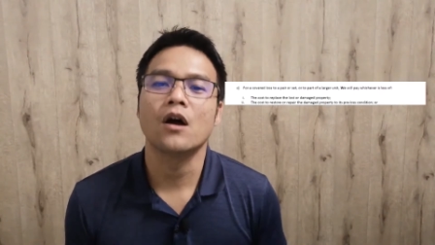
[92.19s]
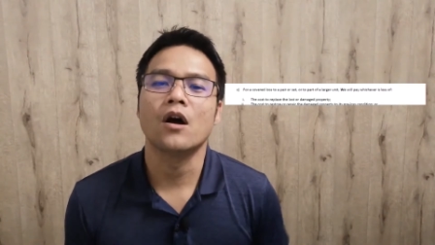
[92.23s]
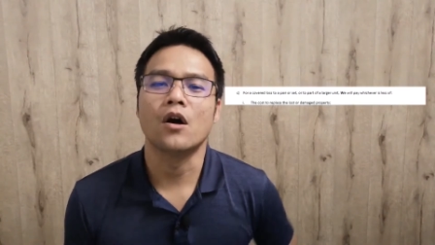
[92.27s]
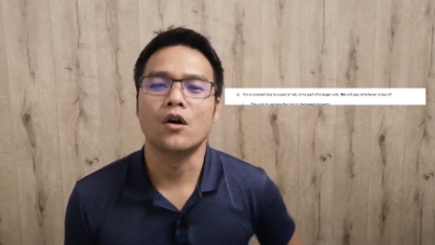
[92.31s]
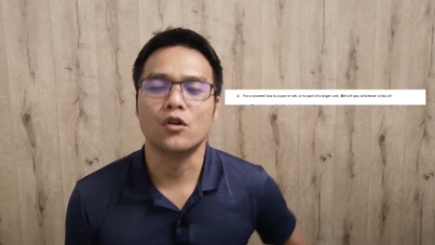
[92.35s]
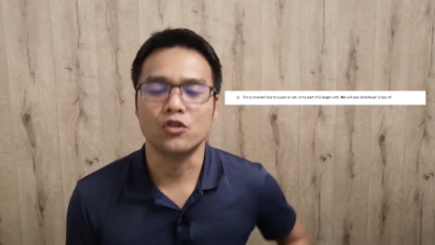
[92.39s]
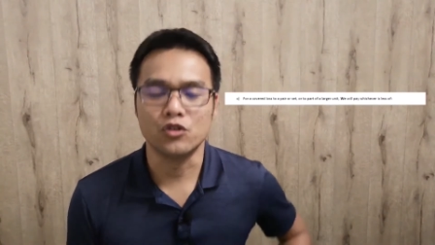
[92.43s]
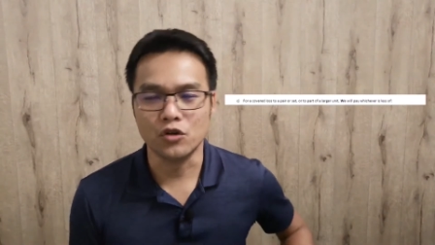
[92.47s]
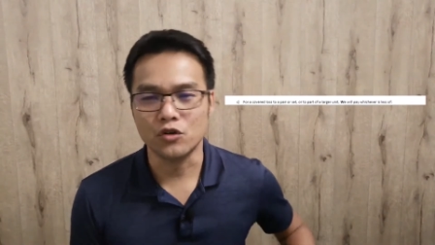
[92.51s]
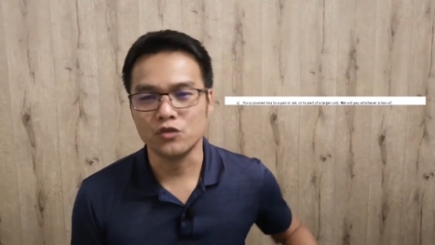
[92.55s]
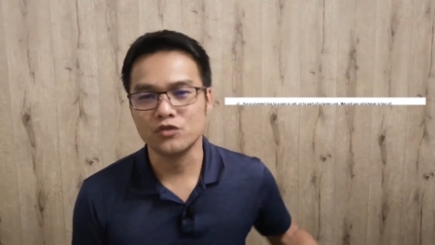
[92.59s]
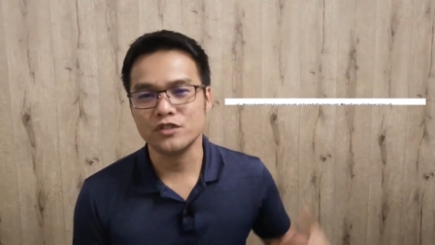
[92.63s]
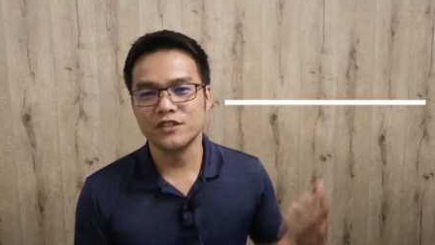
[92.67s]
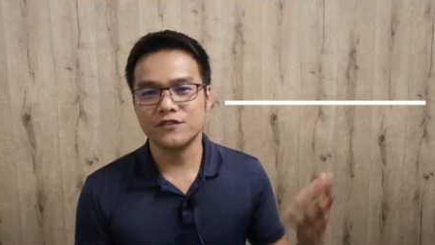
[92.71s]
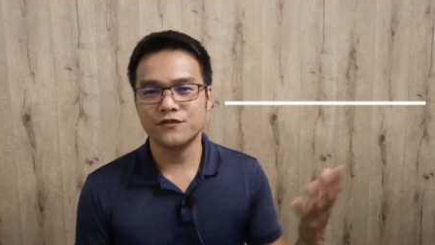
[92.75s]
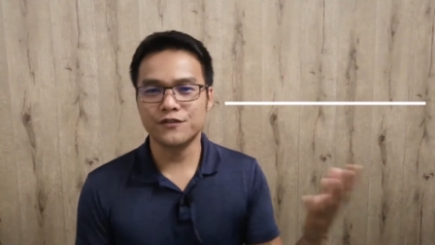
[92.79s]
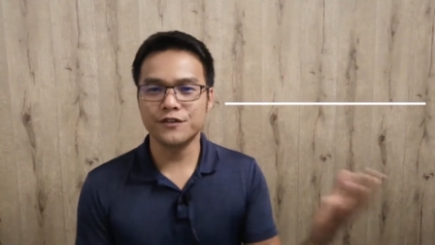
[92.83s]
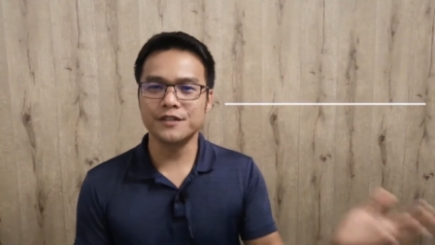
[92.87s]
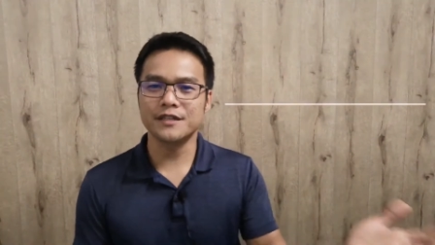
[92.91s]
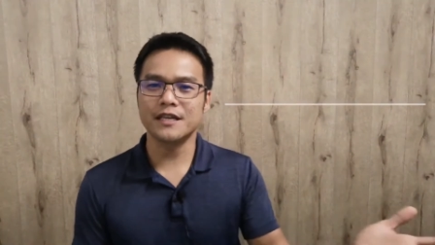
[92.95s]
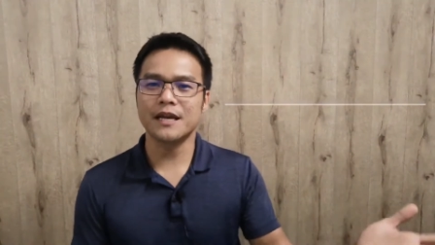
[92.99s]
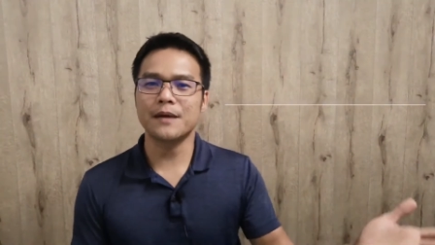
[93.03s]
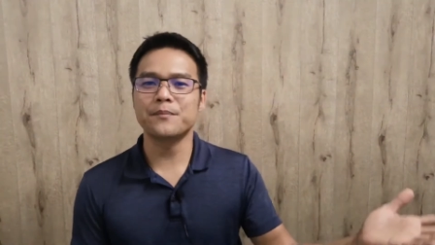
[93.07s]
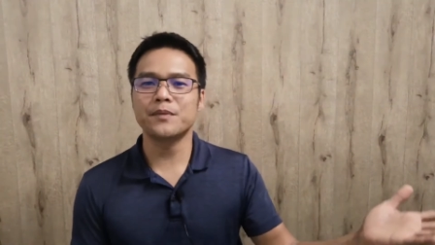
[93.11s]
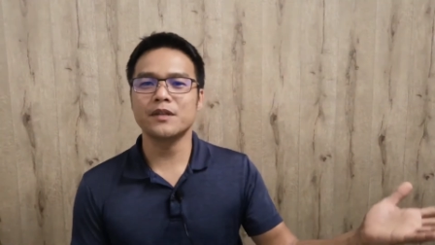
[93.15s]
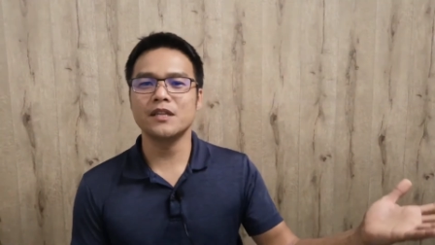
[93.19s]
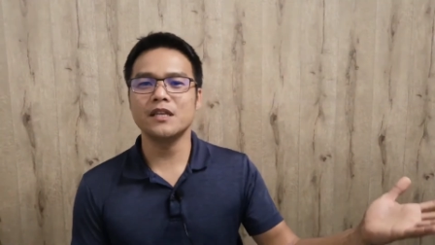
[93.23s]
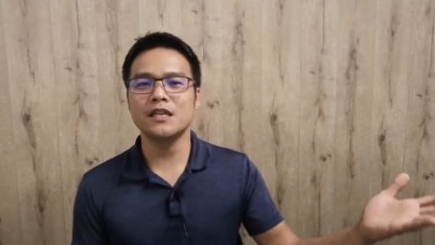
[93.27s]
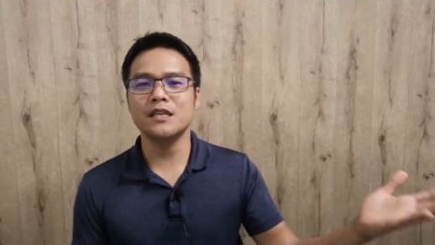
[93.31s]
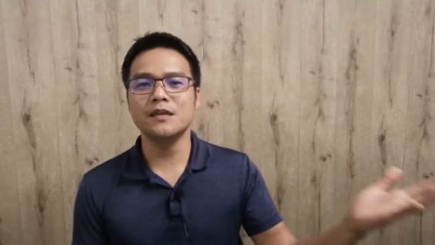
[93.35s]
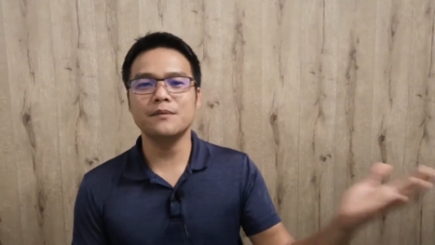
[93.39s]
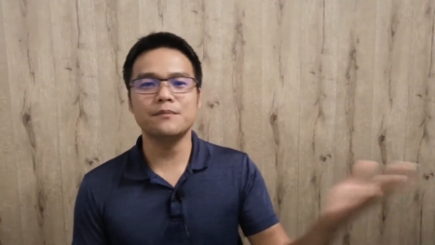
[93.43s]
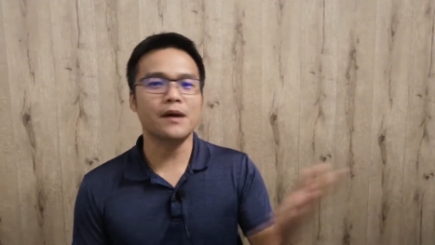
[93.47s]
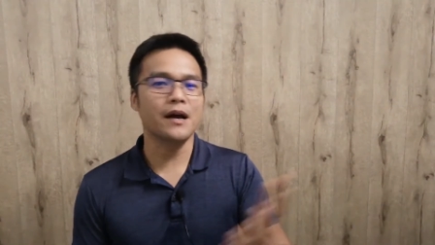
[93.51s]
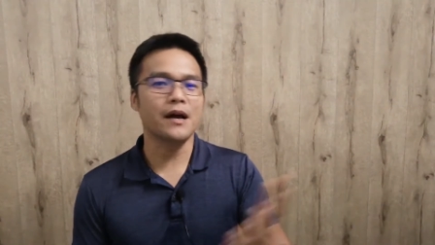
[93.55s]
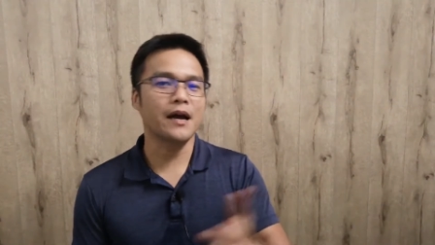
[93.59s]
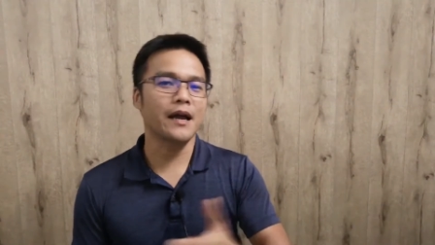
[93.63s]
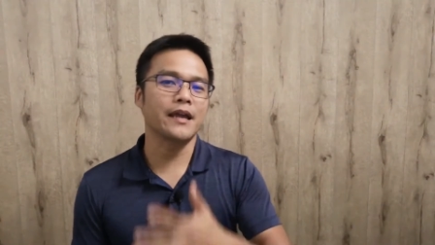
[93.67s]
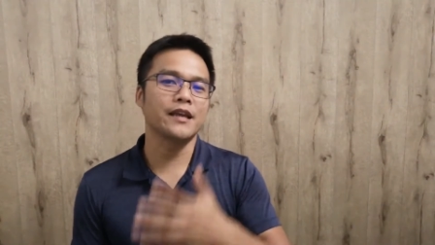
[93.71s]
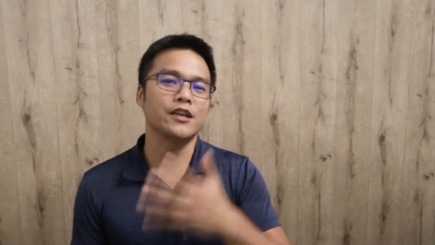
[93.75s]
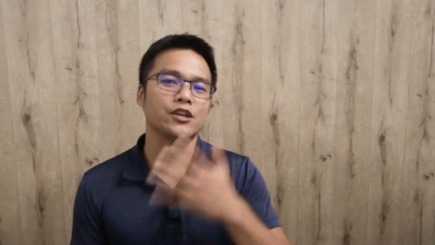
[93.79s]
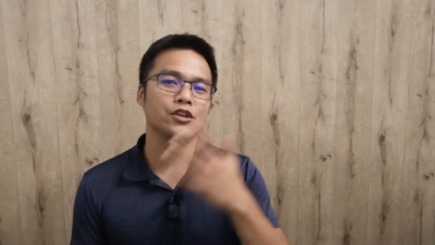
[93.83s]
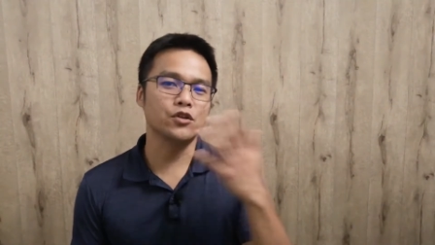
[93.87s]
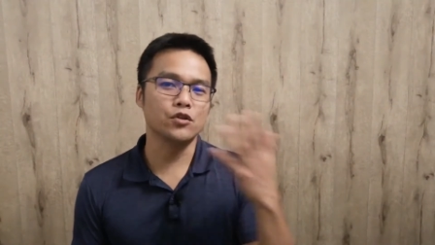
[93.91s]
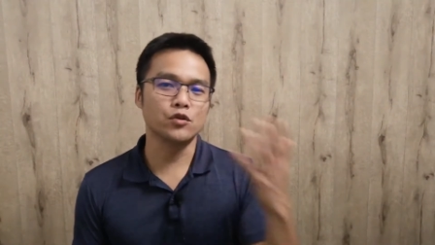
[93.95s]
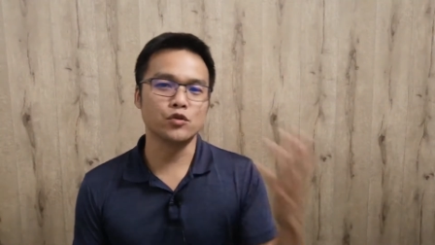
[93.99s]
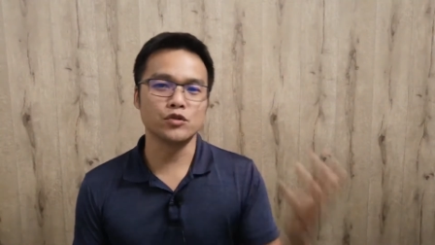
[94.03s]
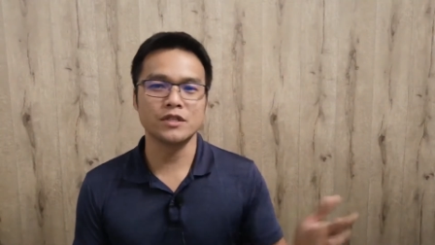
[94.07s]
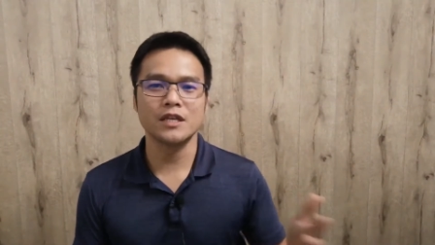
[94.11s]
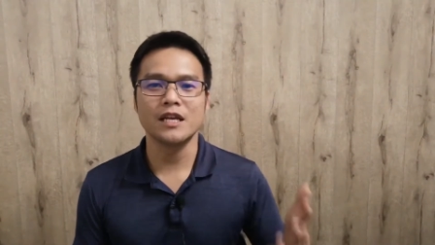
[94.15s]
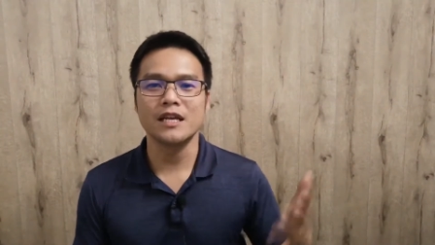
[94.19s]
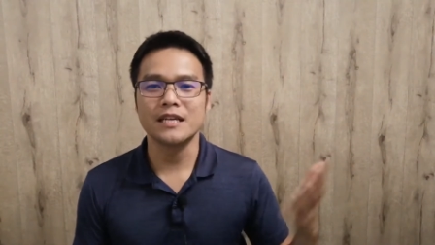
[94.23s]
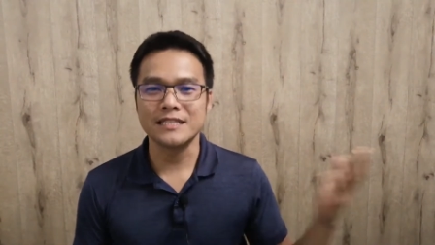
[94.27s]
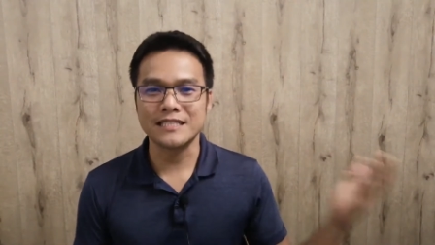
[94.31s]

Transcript: Although different companies might use